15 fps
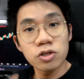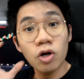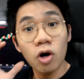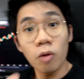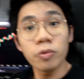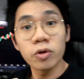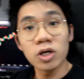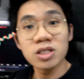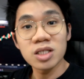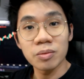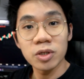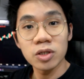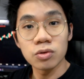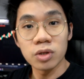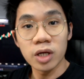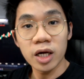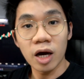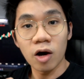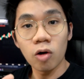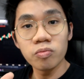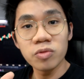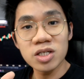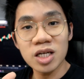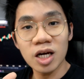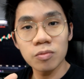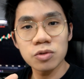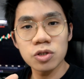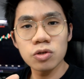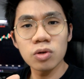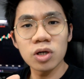So I hope you learned something today. I hope this
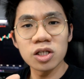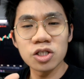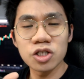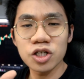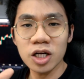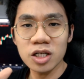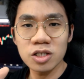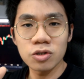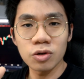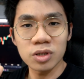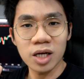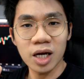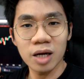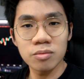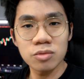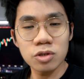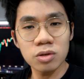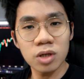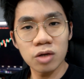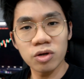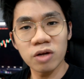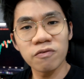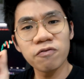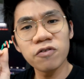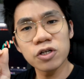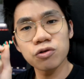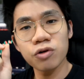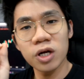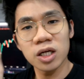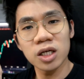helps you adjust your time so that you can
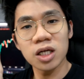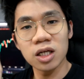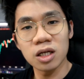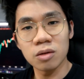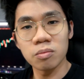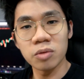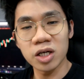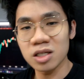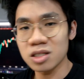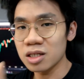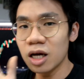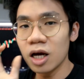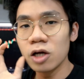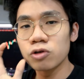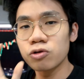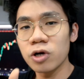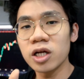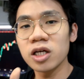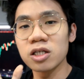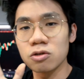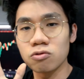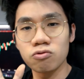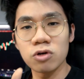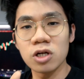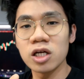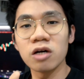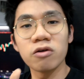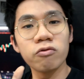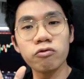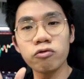fit trading in, because trading is
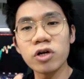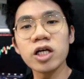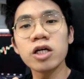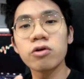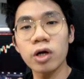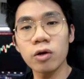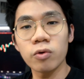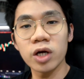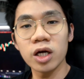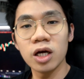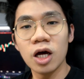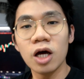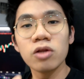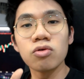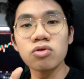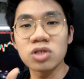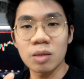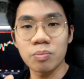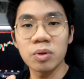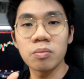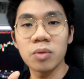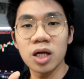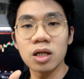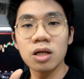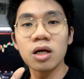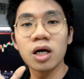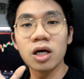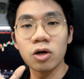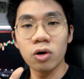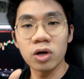really a really great way to supplement
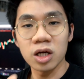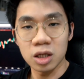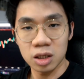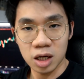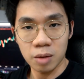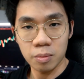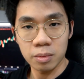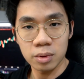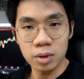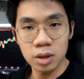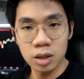your income.